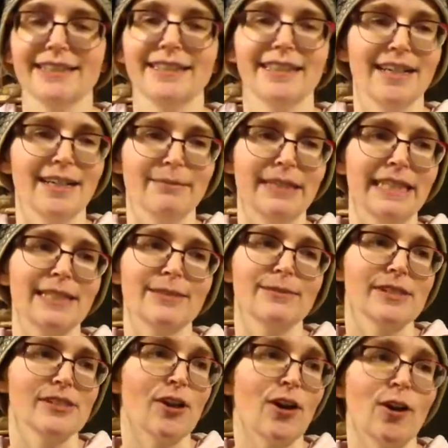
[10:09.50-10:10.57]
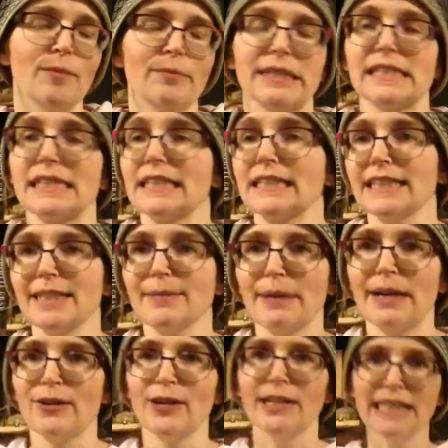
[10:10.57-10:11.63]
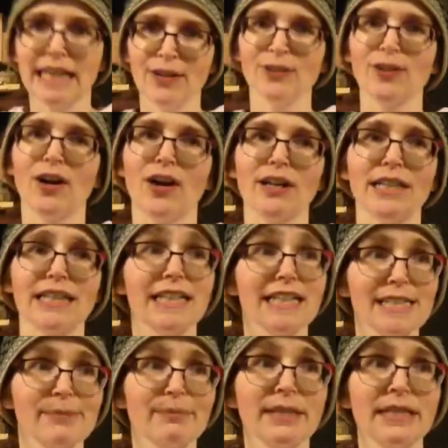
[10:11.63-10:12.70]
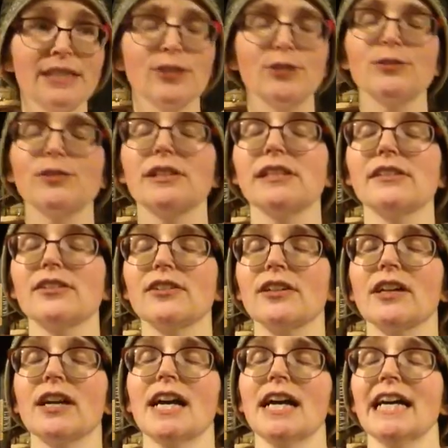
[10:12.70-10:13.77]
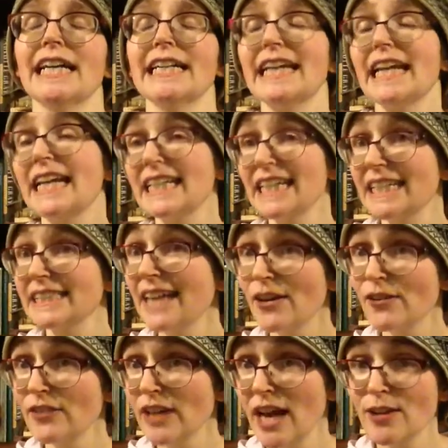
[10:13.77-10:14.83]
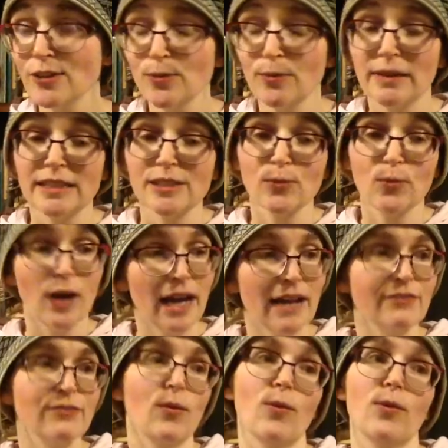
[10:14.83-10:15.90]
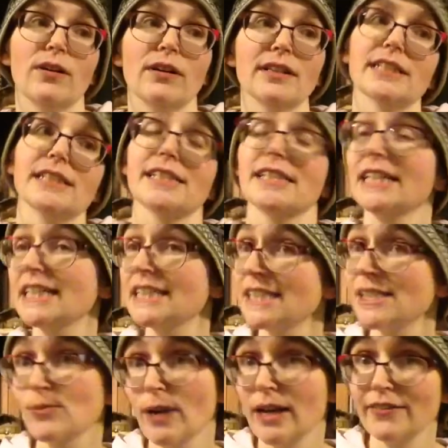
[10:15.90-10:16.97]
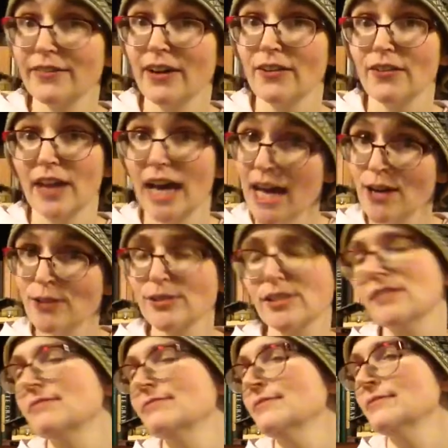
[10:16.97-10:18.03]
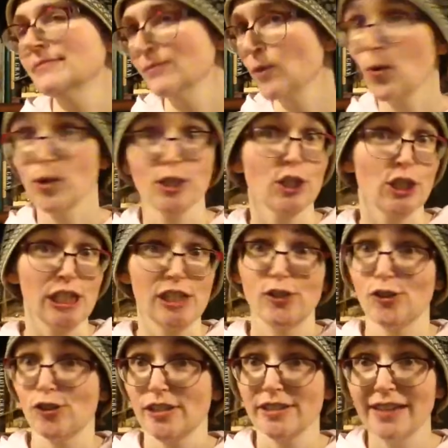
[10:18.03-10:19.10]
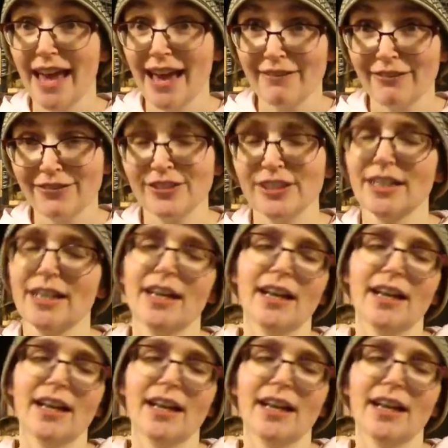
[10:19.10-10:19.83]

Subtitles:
I mean, it was all basically about an alcoholic husband who's either getting kicked out of the house by his wife, or he's kicked his wife out of the house, or she's just left.